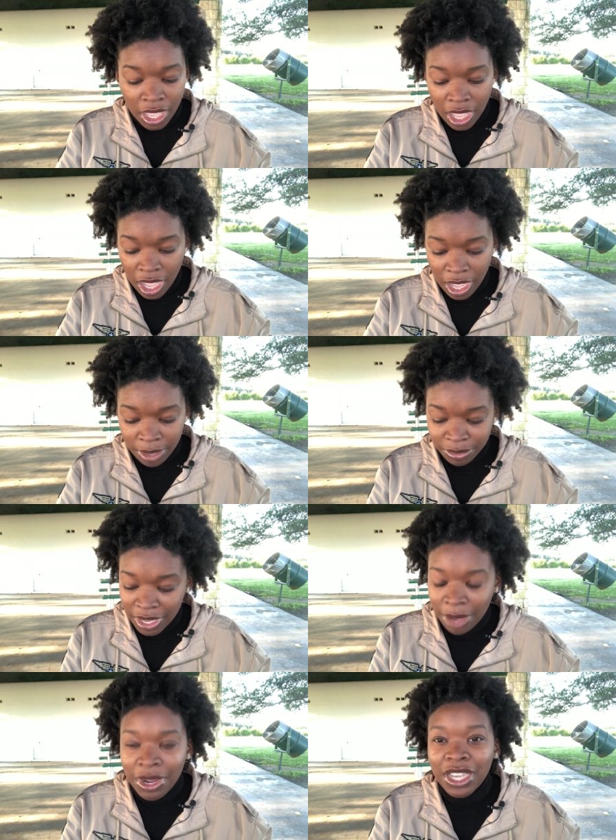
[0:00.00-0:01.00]
Um, now,
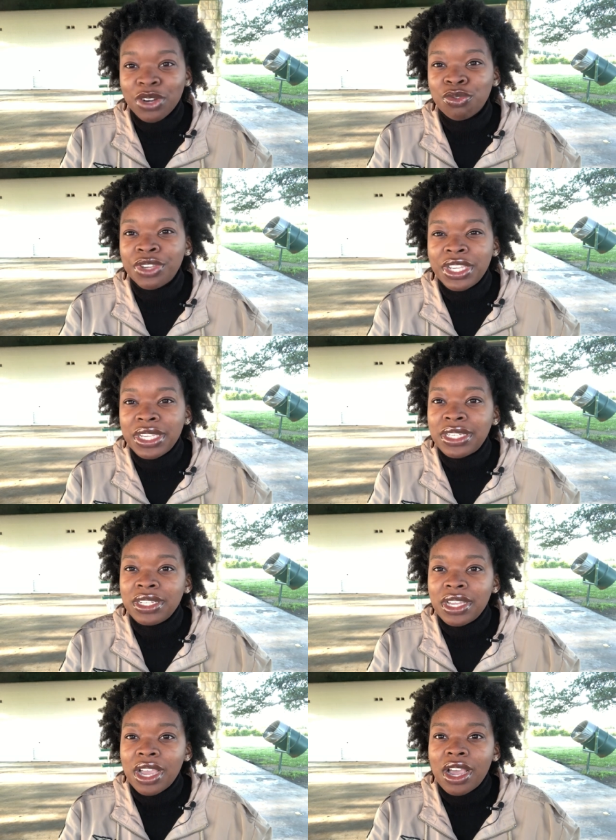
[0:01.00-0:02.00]
I'm not going to read
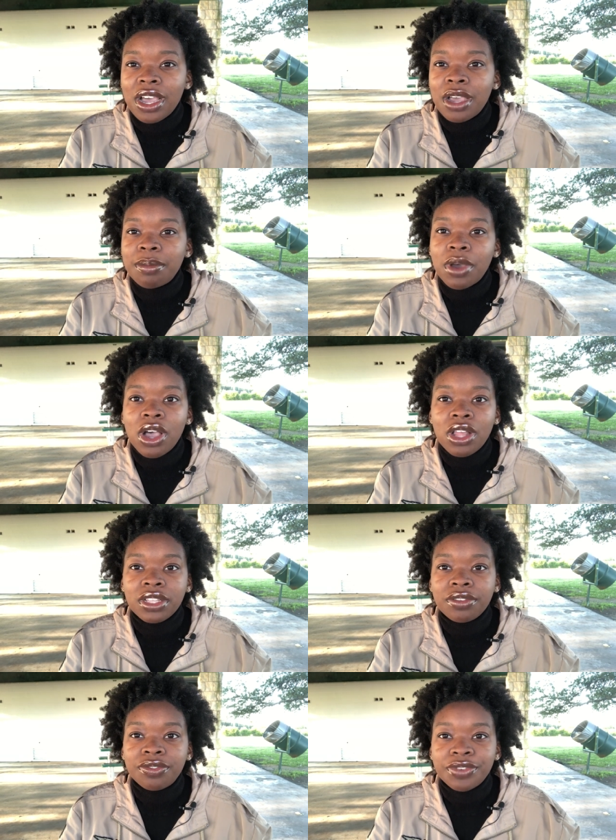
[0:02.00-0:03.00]
um, all
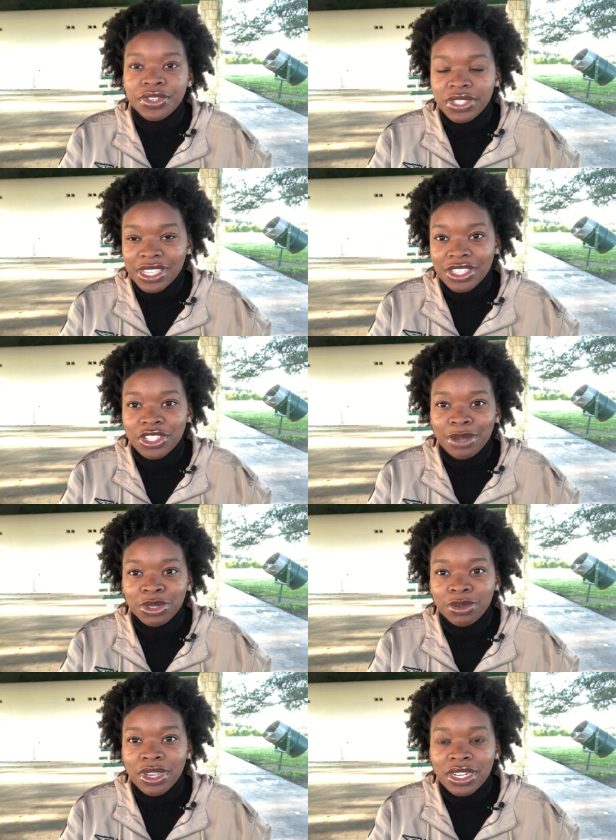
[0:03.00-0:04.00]
of First Kings chapter
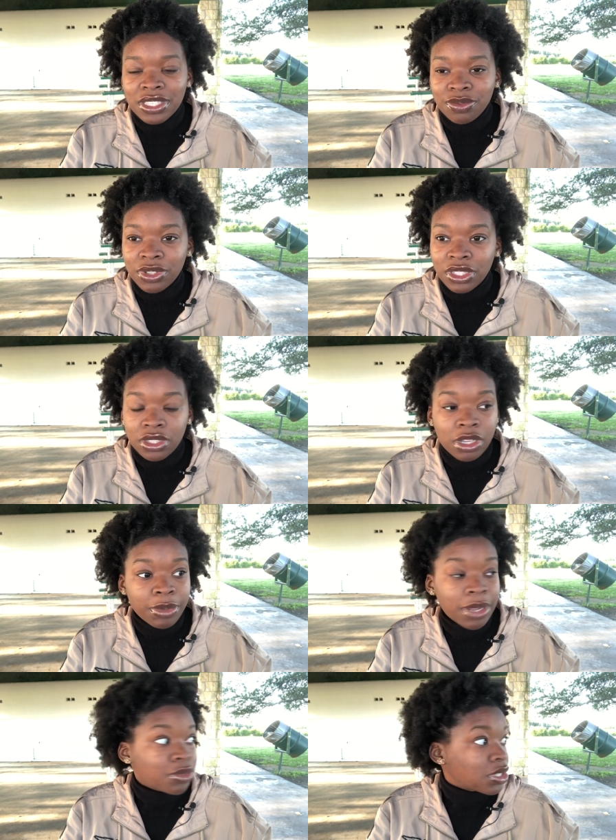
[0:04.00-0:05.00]
one; it's really long, but
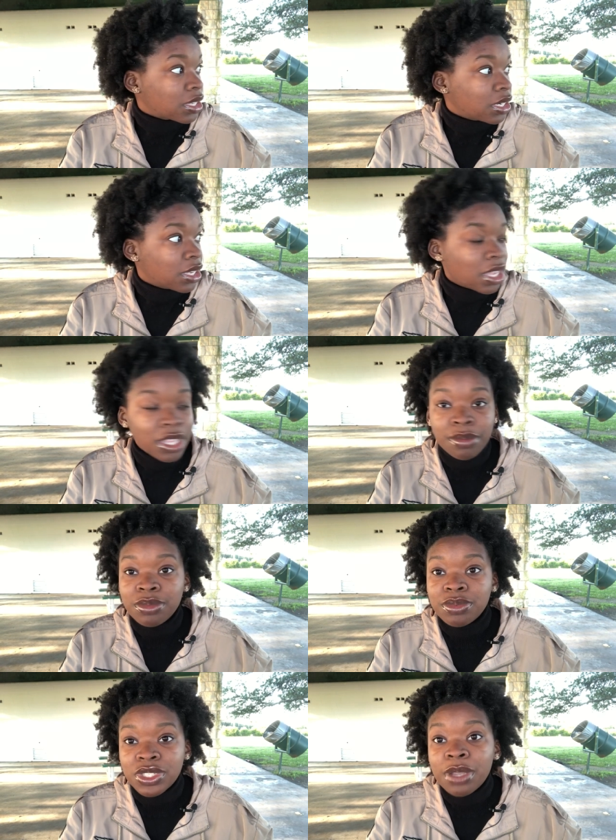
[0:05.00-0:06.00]
I'm just going to um,
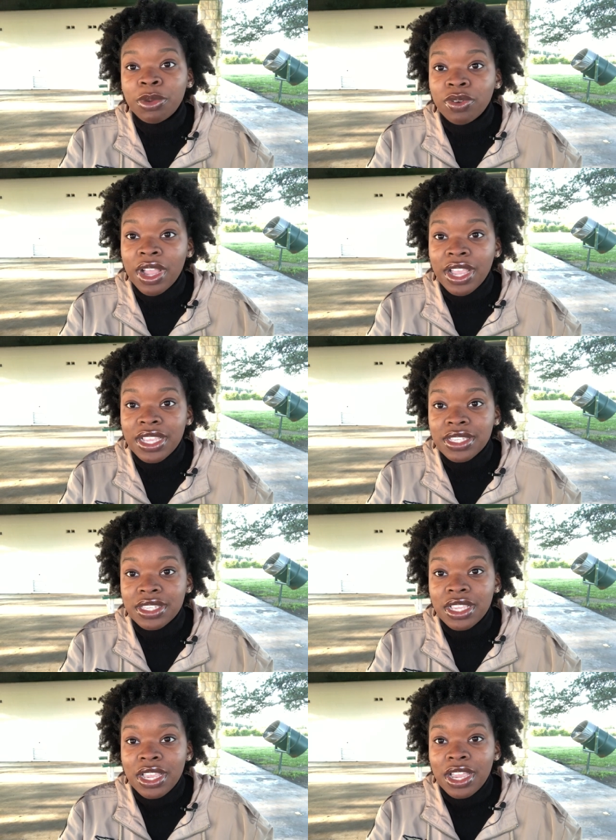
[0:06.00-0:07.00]
summarize
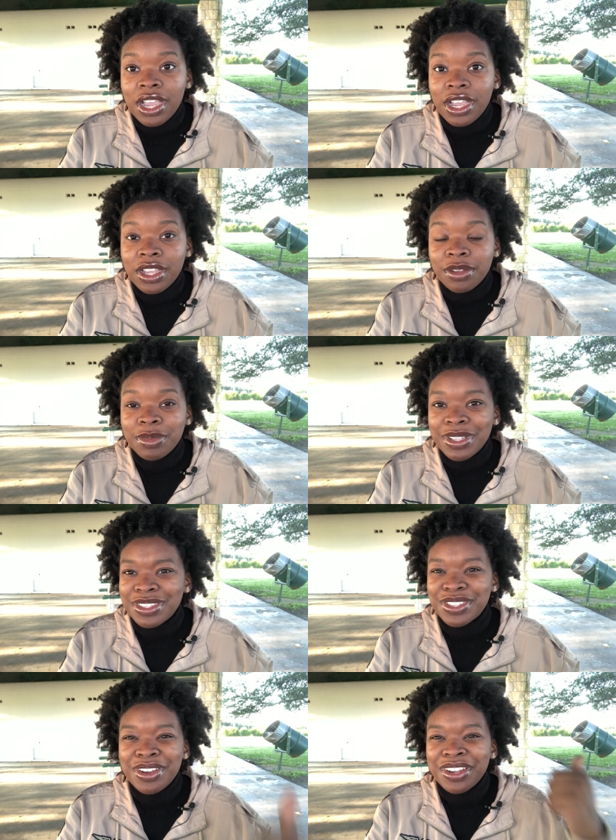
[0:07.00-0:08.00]
um, and
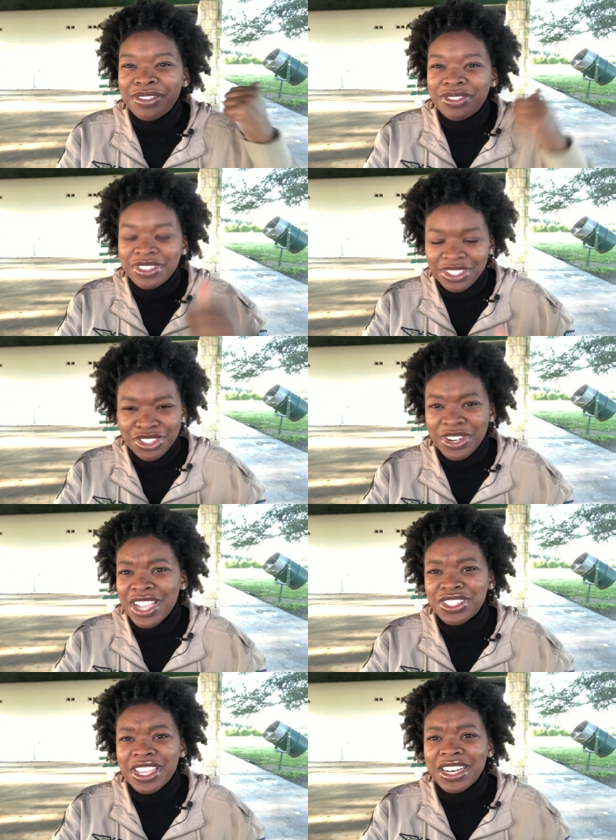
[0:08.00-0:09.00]
sorry for the
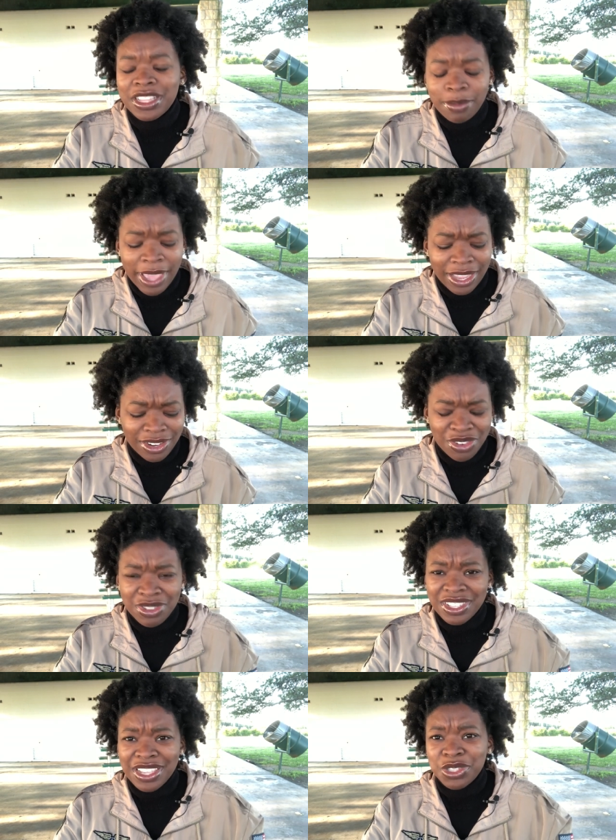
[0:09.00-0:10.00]
trash can in the back. I know
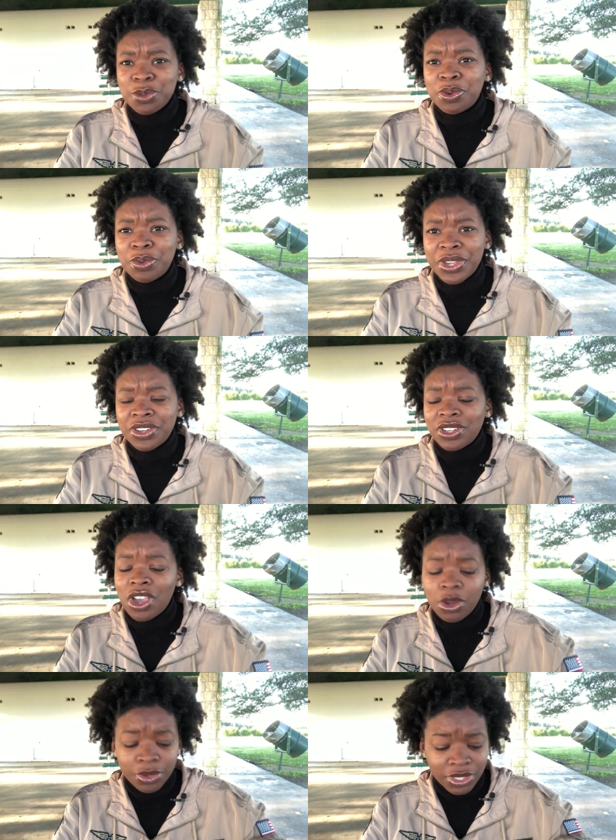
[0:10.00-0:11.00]
it's like super weird and
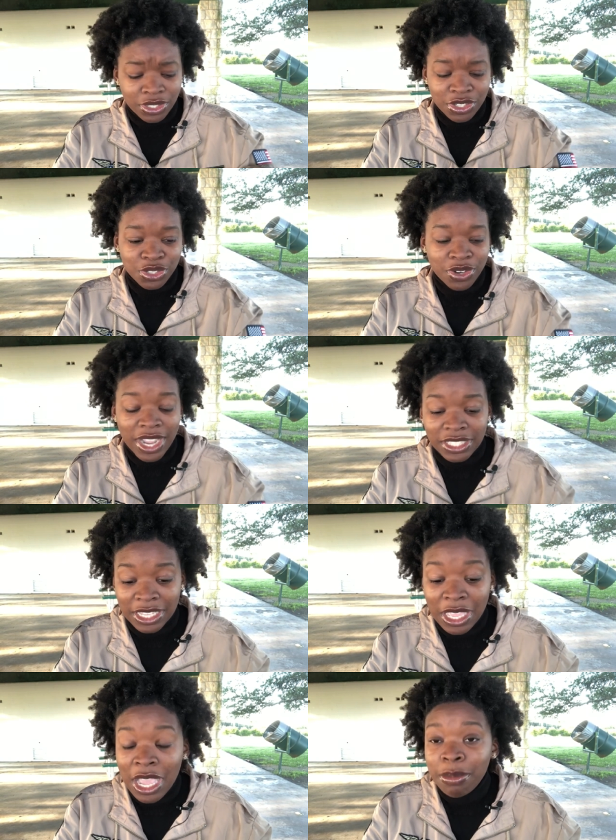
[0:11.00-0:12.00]
awkward and distracting.
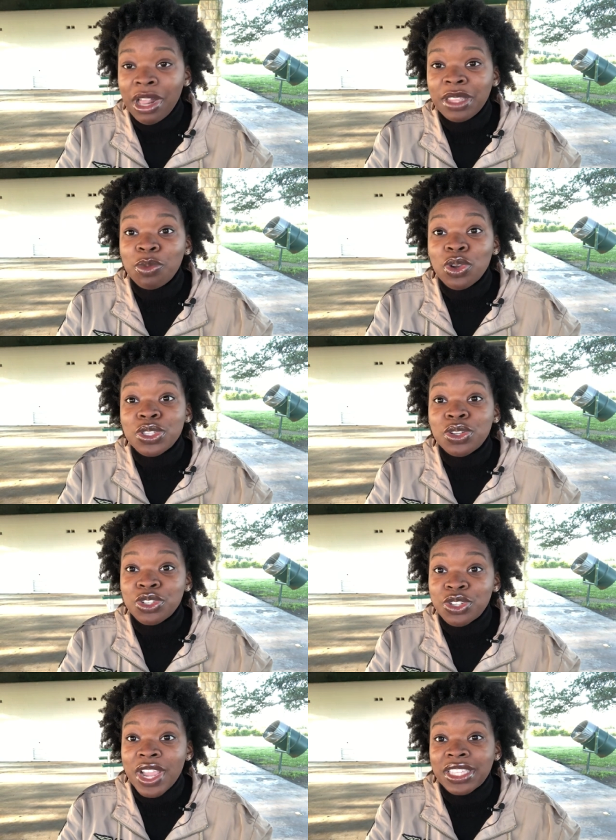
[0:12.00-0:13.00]
Probably more so
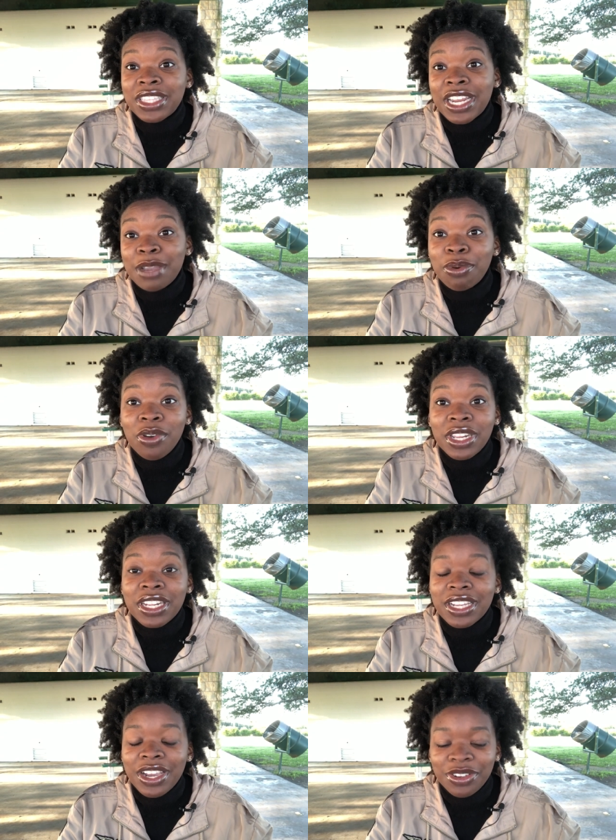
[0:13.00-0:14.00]
distracting that I pointed it
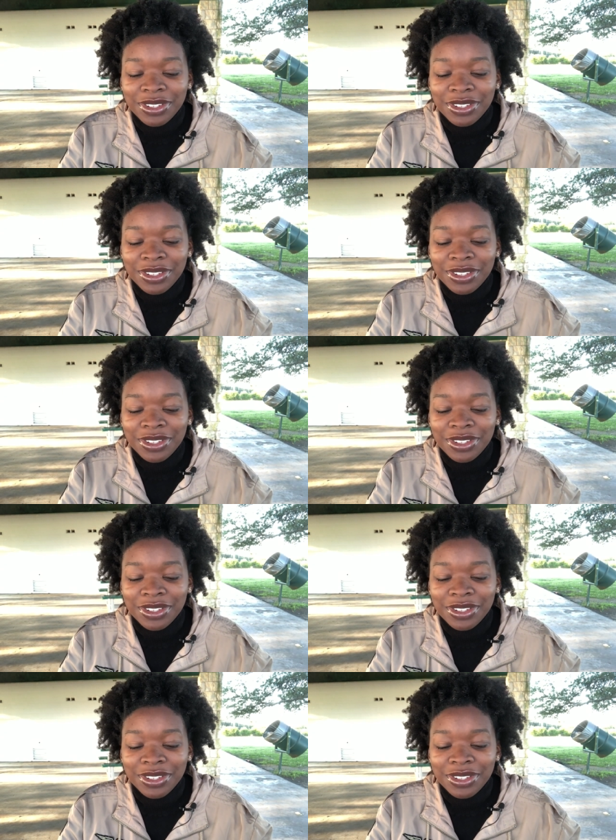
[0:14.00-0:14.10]
out.